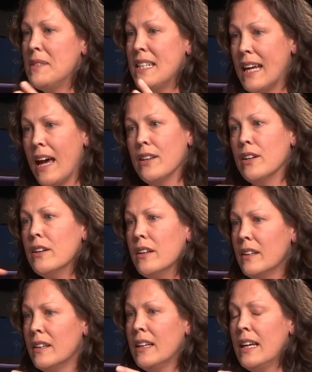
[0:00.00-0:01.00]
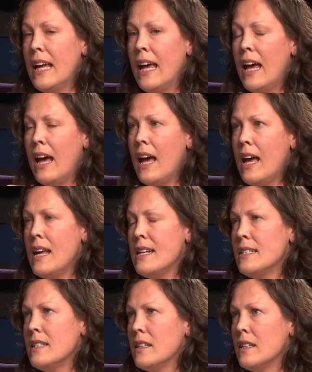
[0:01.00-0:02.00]
together.
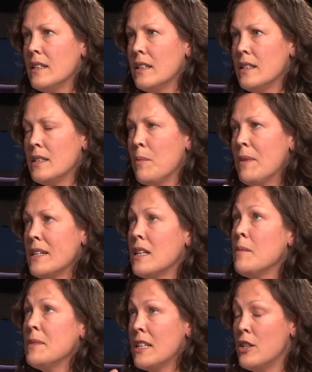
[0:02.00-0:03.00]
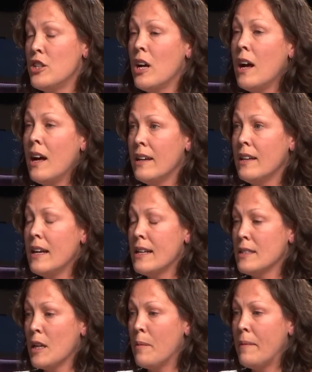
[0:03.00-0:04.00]
And some of the times that John
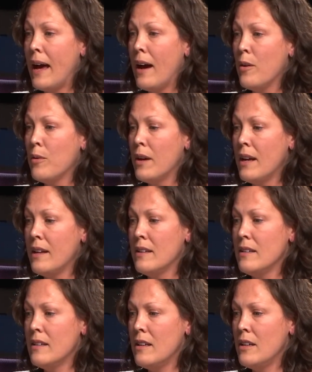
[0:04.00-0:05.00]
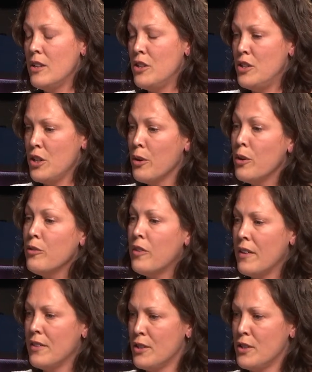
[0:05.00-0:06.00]
has come out and dove
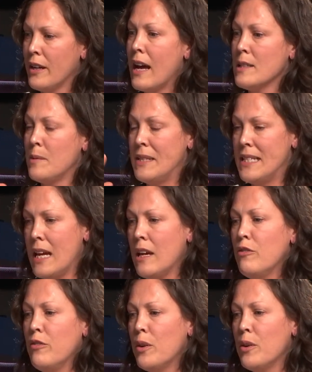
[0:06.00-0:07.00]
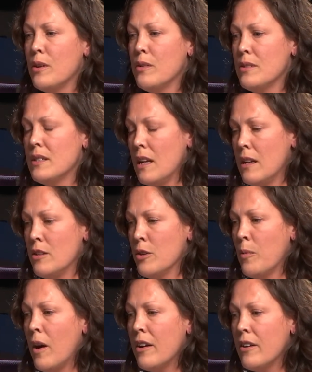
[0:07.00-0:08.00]
on the sargassum and taken photos
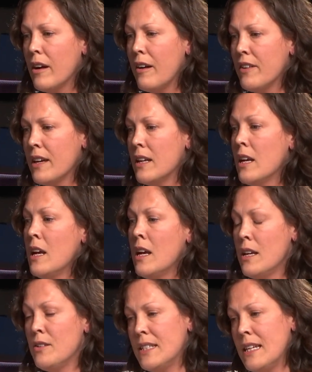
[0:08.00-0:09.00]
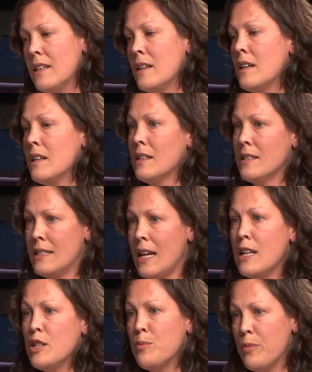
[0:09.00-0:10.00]
underwater of it, you see that it
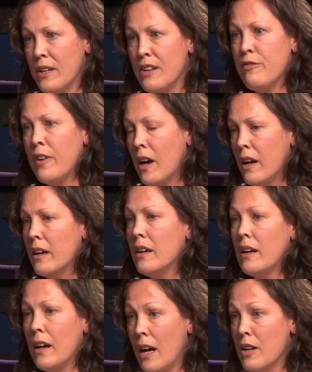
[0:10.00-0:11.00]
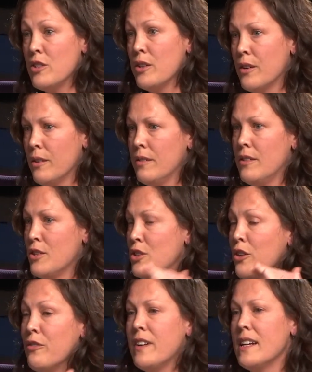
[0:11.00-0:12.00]
extends pretty far under the
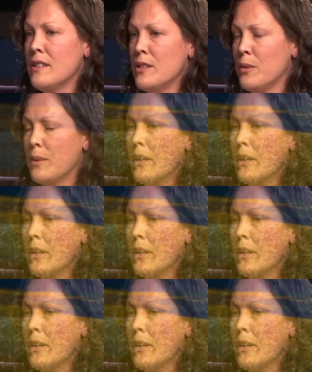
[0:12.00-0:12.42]
surface. So